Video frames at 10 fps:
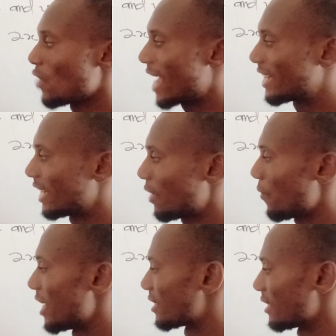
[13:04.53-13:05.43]
we are
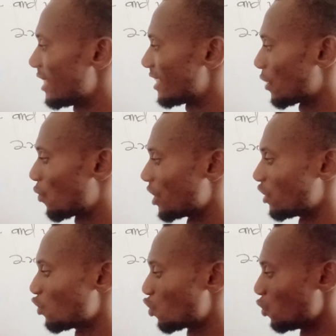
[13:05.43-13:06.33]
dealing with this
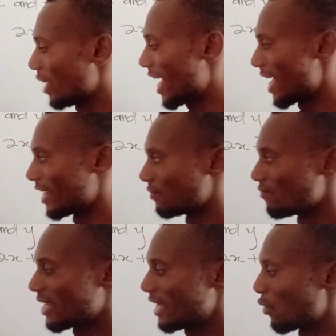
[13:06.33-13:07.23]
equation 2
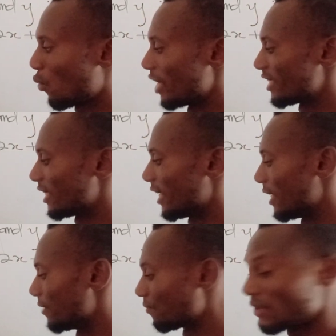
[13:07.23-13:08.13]
and
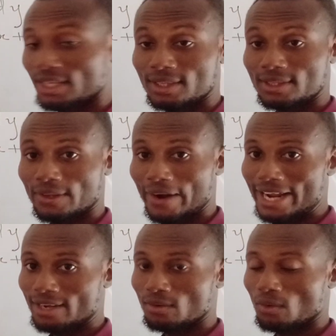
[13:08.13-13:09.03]
equation
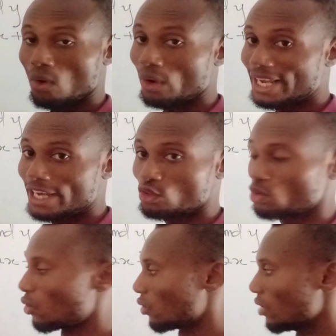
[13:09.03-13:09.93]
3, okay.
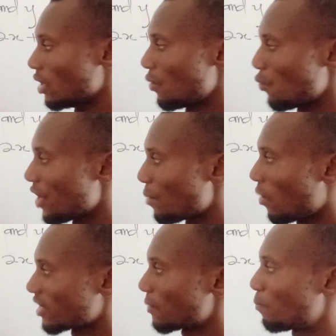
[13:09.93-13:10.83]
So we
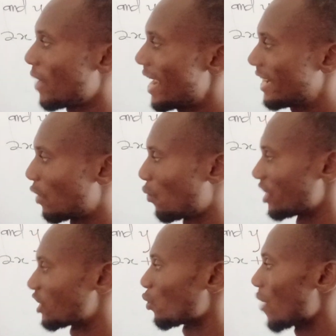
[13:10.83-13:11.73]
multiply the
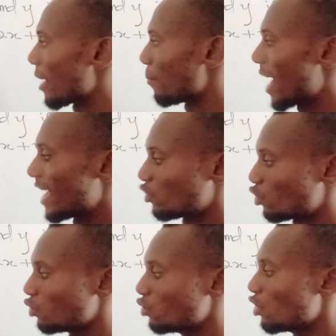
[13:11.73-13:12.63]
equation 1 by
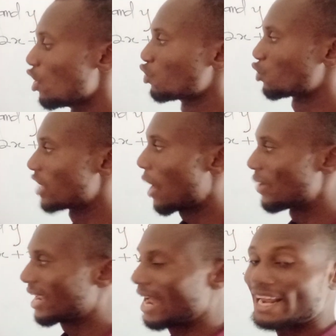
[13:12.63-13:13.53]
2 so that
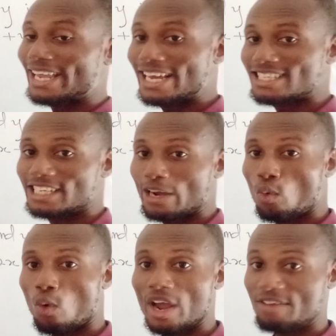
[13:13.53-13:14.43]
we can get the
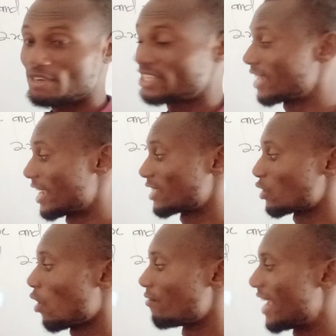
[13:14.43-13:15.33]

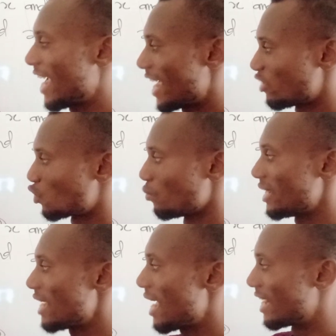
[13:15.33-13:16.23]
coefficient of the s to
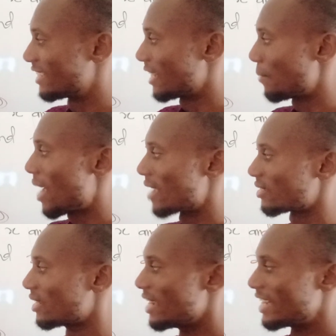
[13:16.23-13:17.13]
be the same
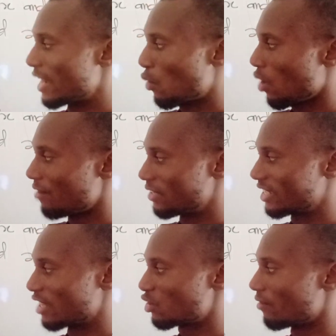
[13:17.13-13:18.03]
as the
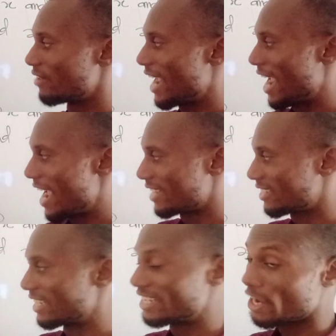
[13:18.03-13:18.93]
coefficient of the
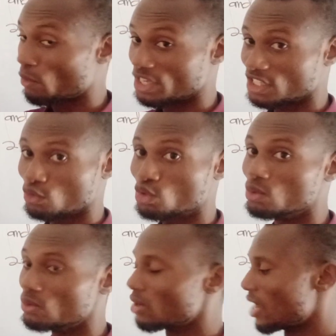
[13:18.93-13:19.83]
s in the equation
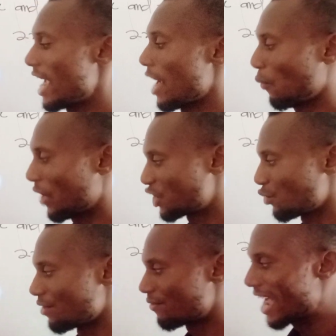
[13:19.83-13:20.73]
2, and which
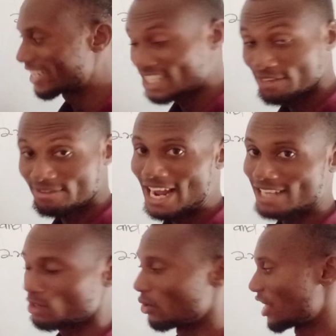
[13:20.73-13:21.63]
we've achieved
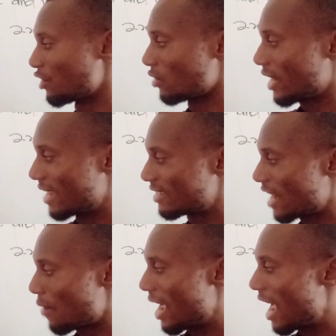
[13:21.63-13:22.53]
that, okay. So you can see
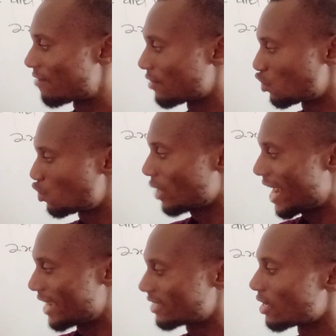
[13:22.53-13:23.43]
that we are having
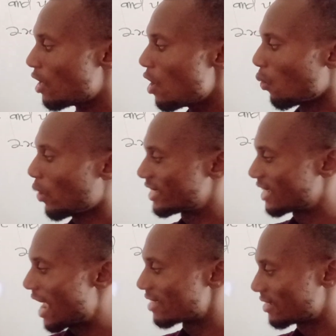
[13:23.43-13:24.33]
2s
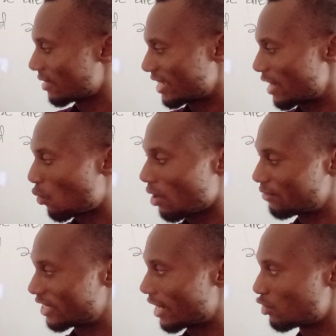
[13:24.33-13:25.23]
which has the
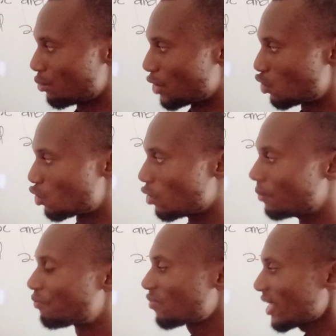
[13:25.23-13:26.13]
coefficient to be
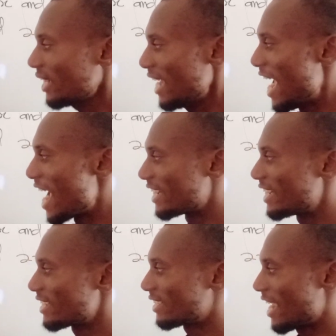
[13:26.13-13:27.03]
2,
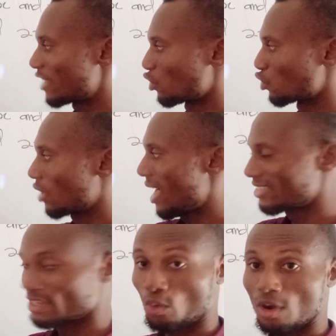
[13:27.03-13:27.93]
and this s also
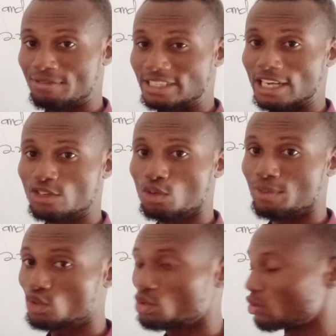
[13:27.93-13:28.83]
has the coefficient to
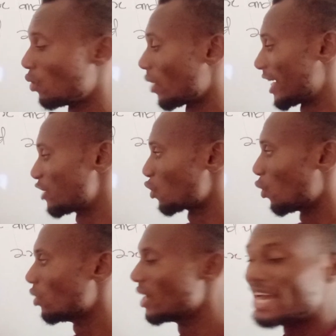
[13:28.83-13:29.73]
be 2, okay.
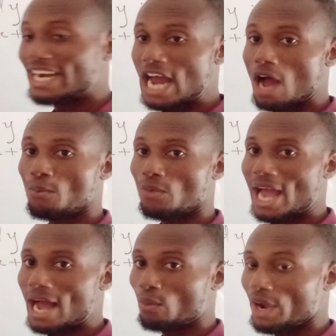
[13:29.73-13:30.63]
So now
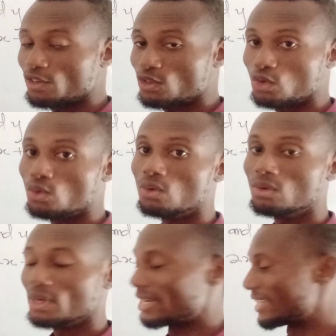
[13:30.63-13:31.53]
we are going
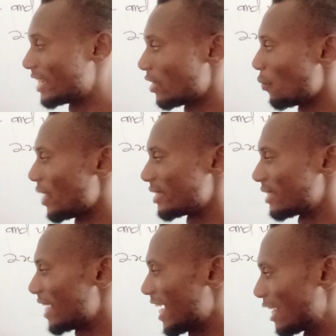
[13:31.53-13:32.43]
to deal
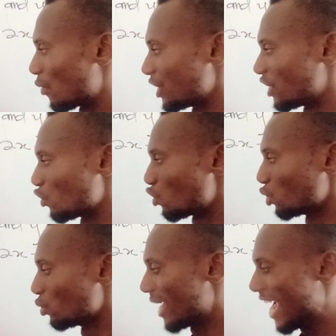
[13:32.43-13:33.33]
with the equation
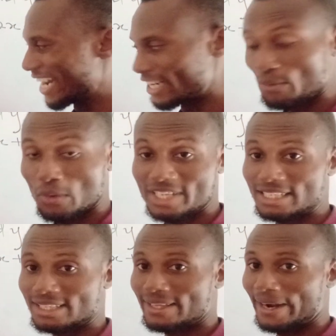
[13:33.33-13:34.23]
2 and
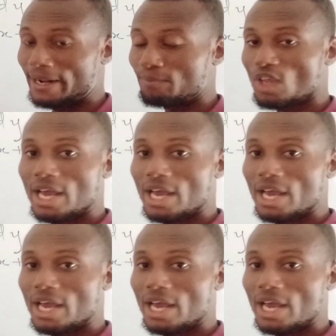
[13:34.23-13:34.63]
equation 3,